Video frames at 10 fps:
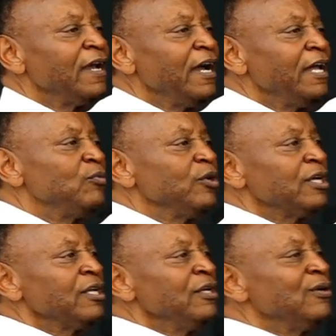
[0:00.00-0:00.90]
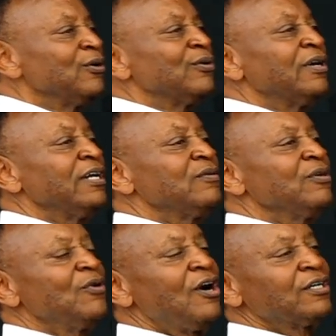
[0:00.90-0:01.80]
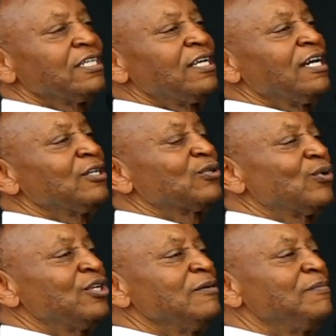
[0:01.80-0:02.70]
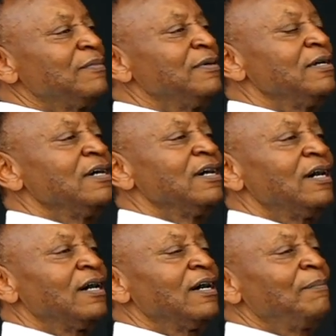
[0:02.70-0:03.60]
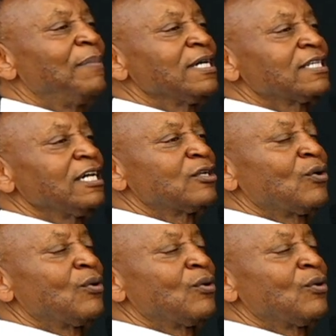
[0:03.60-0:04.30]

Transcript: and we, you know, and we walked, and I showed him a, a basket